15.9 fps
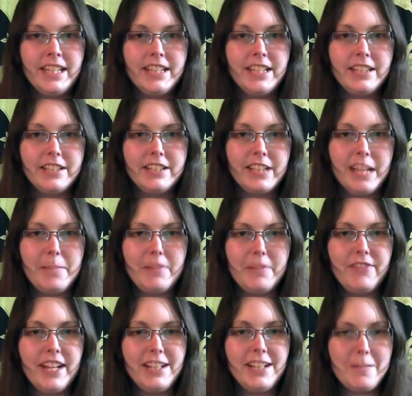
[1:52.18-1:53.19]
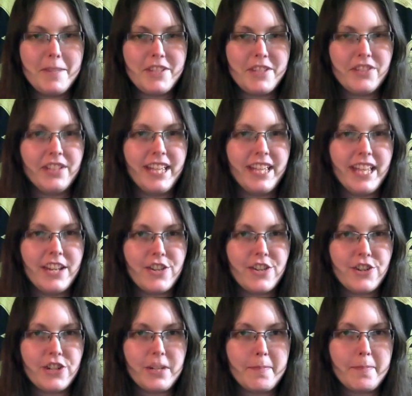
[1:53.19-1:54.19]
The type of elemental
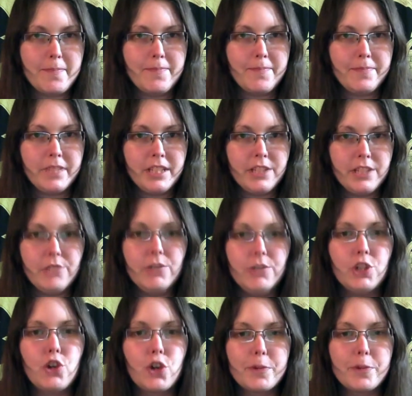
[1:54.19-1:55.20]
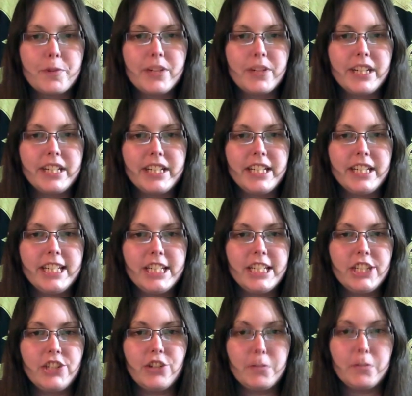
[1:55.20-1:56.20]
energy you incorporate
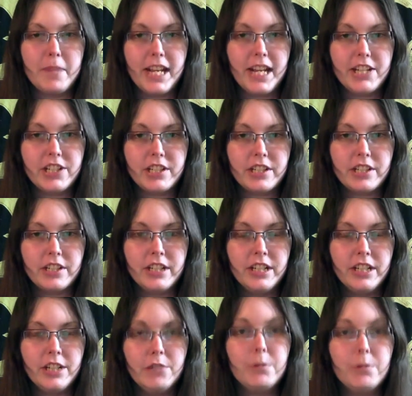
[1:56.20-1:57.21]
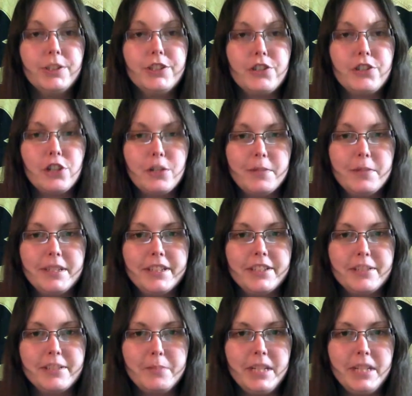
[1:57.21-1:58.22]
into your magic will determine the
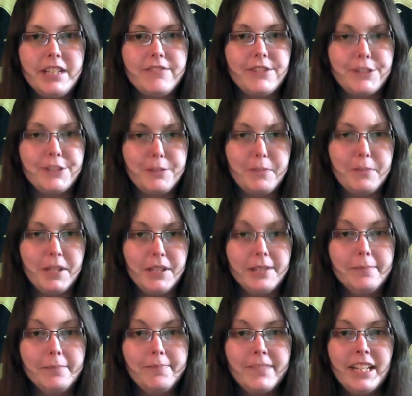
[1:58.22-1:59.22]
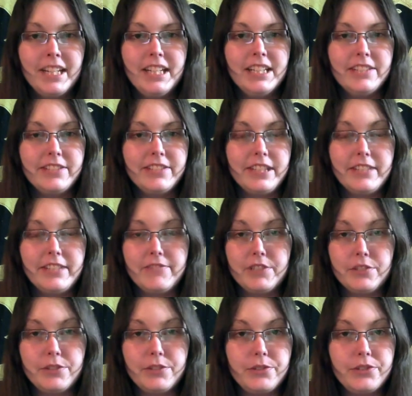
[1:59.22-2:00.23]
speed of your spell. Say if
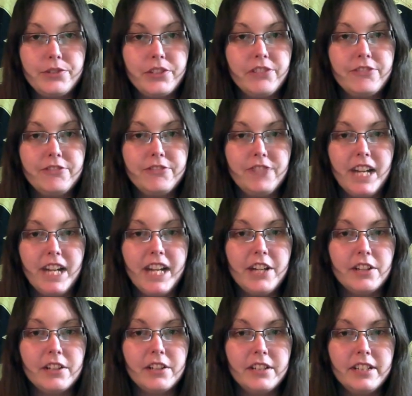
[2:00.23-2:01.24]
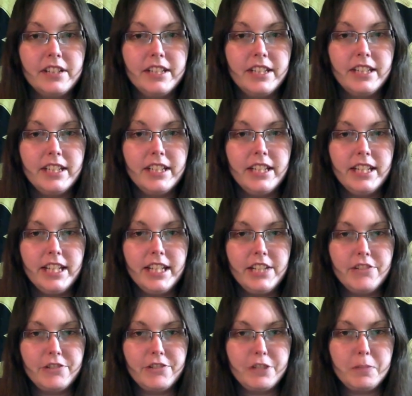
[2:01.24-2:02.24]
you're using fire in
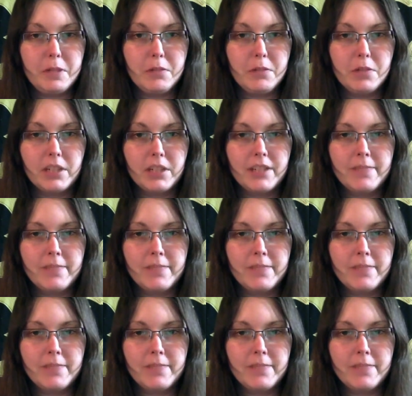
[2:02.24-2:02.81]
your spell work,